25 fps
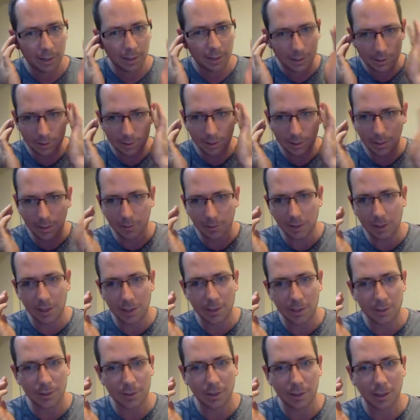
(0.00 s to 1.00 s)
still have that
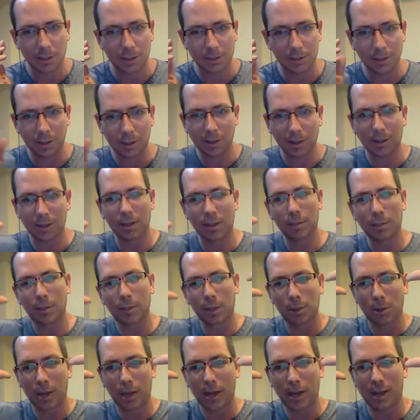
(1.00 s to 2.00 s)
here, and you're kind of talking, but
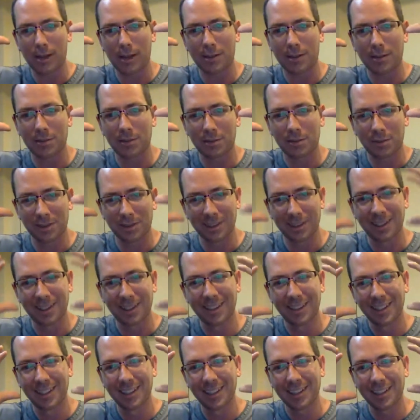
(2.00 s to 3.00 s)
you have.
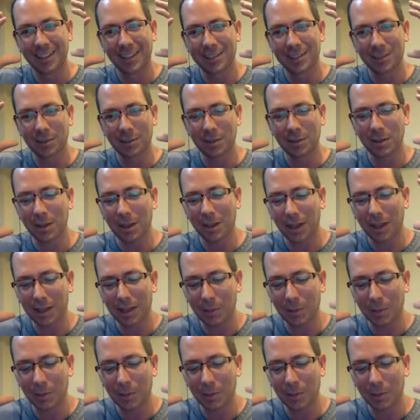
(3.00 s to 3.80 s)
So I can